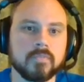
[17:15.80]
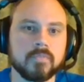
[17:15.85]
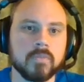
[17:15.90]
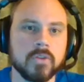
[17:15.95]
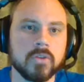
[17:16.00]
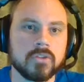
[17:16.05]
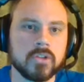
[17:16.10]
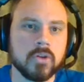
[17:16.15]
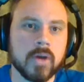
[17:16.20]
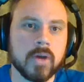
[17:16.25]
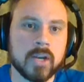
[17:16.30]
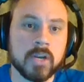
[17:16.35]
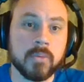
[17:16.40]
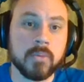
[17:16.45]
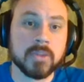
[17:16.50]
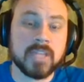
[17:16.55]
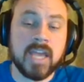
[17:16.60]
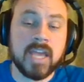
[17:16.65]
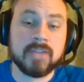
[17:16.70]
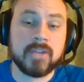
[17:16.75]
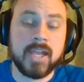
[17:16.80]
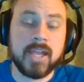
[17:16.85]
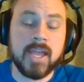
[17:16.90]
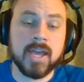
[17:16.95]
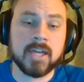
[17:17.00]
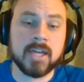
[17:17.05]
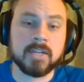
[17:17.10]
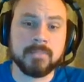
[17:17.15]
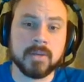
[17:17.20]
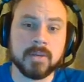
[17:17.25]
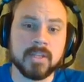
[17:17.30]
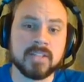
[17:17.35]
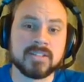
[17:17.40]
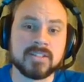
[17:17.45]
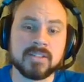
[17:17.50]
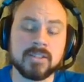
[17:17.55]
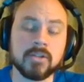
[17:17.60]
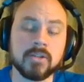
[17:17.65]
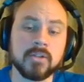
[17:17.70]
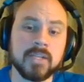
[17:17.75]
So I don't know what they have in hand, but it's
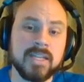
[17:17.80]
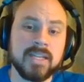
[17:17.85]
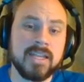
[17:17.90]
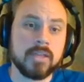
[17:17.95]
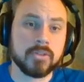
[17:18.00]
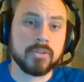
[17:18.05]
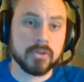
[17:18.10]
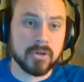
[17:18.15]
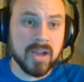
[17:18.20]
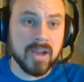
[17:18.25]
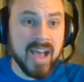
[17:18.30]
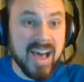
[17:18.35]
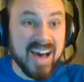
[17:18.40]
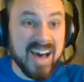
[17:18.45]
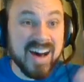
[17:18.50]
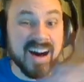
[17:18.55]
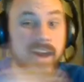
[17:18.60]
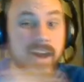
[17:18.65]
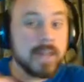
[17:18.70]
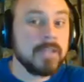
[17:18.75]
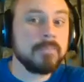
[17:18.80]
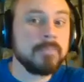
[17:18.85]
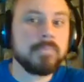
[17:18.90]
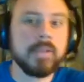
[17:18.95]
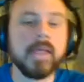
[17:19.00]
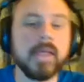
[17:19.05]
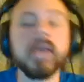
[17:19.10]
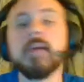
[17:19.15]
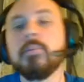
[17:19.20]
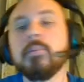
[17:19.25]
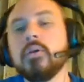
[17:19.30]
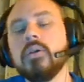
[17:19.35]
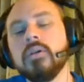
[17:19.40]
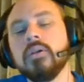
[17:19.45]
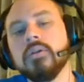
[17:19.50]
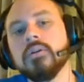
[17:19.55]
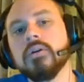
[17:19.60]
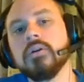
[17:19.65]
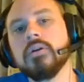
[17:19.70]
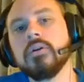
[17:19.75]
clearly either unplayable
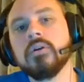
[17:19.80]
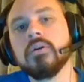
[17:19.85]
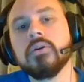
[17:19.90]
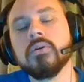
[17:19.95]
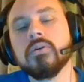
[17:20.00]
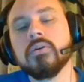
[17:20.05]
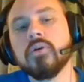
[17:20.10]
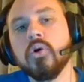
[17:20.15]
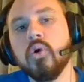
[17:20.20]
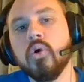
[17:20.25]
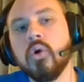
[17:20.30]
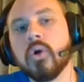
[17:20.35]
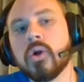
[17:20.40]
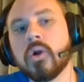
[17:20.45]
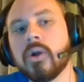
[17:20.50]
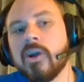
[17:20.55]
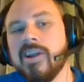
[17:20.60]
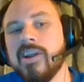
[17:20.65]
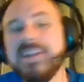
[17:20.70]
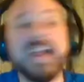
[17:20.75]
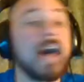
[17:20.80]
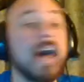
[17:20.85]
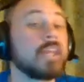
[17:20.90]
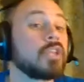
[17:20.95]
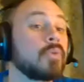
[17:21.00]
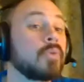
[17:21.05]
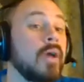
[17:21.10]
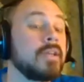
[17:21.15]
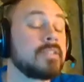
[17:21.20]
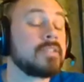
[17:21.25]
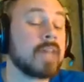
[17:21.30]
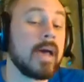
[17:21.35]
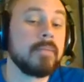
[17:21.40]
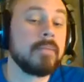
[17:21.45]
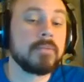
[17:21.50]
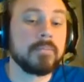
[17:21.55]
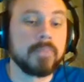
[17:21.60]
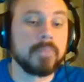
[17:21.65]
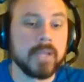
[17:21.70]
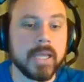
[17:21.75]
or not the right time
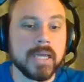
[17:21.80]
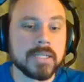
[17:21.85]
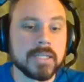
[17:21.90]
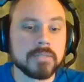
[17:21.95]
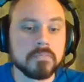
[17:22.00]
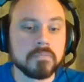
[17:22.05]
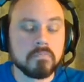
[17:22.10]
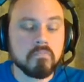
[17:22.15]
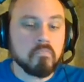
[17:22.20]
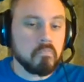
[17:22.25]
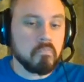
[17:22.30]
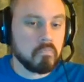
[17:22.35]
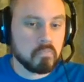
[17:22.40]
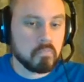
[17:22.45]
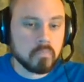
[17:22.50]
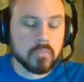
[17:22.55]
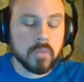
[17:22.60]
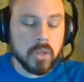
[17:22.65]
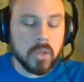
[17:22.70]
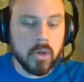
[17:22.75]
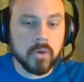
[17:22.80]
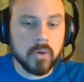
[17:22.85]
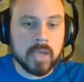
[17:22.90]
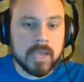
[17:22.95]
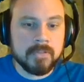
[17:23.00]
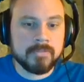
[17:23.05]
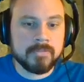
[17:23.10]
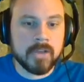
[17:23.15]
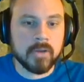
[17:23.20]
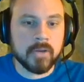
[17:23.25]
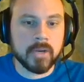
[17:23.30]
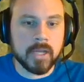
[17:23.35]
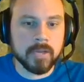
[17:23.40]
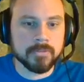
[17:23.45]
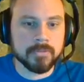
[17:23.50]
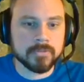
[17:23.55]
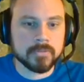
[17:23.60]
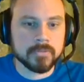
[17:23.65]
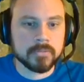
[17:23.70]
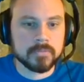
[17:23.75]
to play it. Okay, fair enough.